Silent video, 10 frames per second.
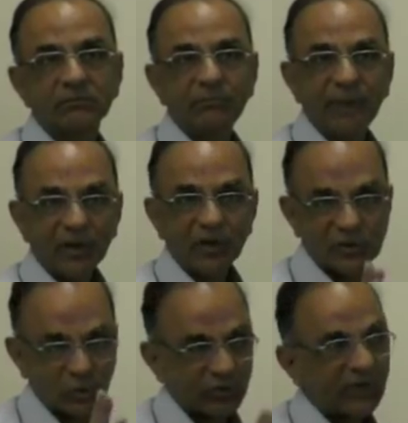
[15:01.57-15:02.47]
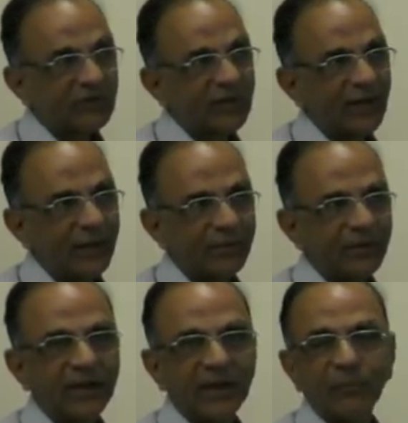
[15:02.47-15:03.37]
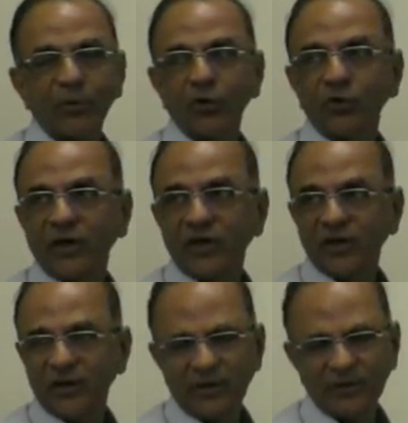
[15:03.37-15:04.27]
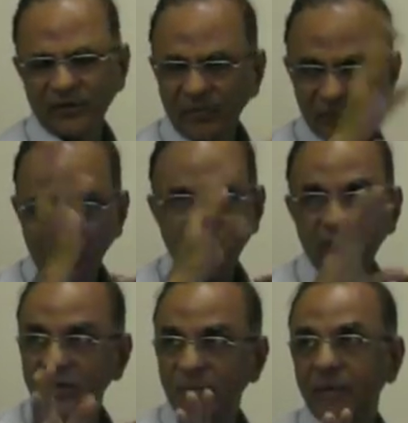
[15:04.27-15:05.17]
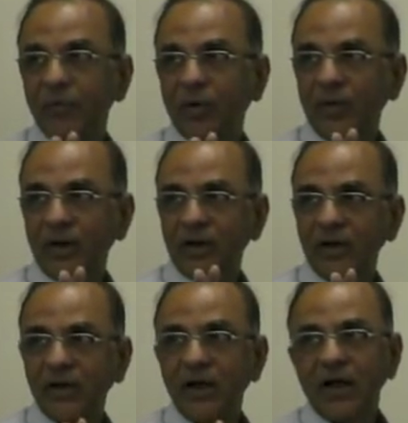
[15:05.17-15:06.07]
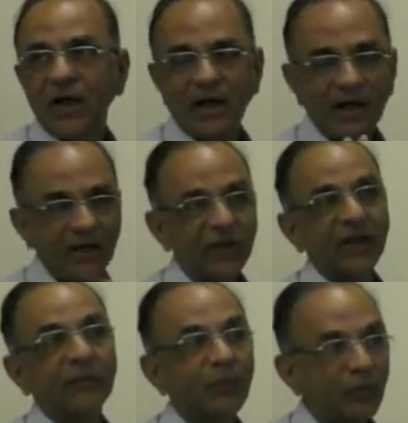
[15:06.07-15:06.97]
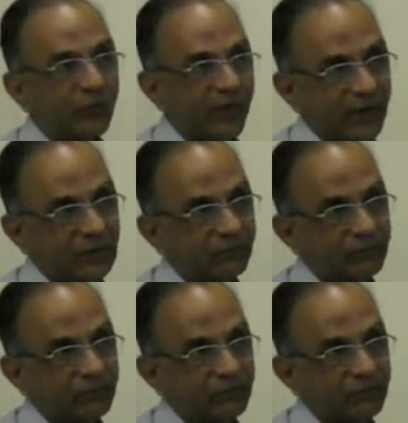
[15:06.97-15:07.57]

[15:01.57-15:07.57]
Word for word: Because two things can happen, it can produce atrial, some sort of rhythm abnormality, and it can perforate.